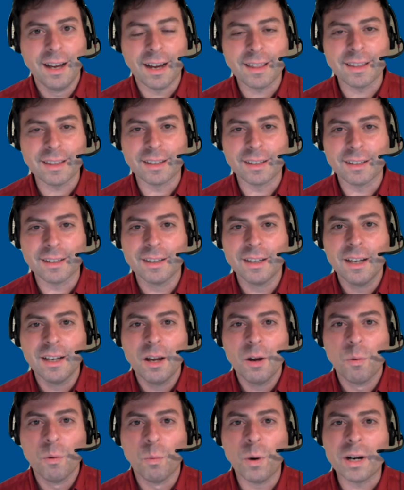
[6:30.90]
I think,
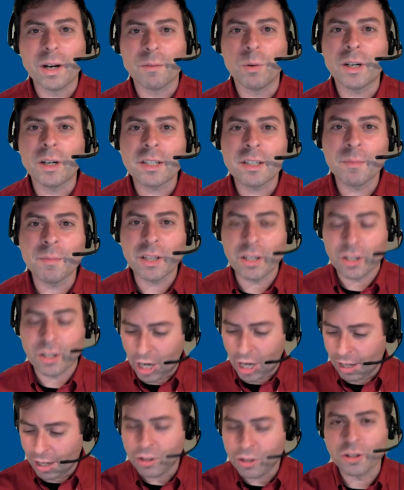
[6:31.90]
what are some of the
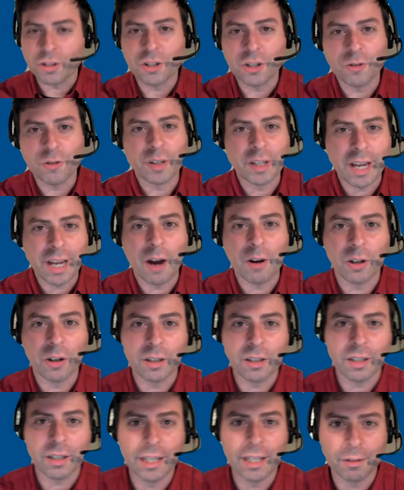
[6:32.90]
challenges that you've
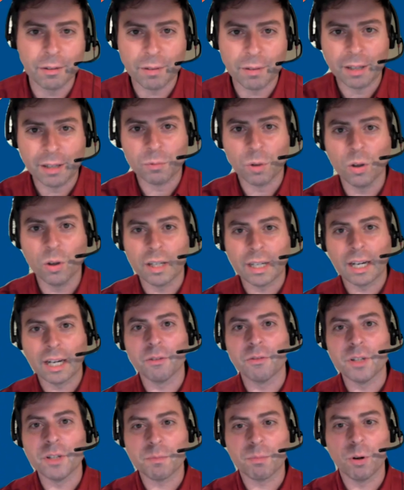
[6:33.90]
encountered in rolling
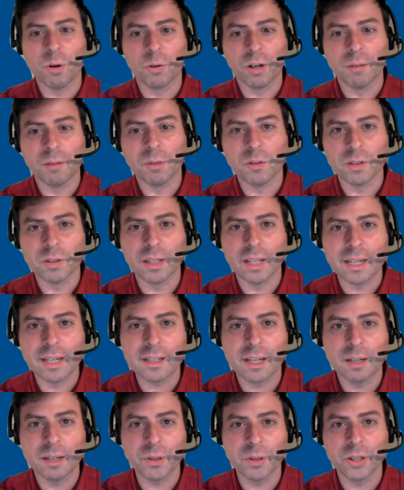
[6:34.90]
out this program over the
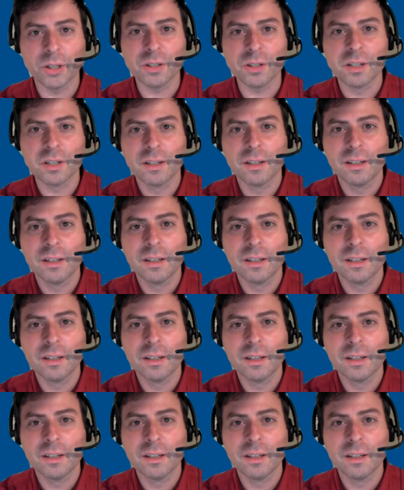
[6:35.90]
last couple of years?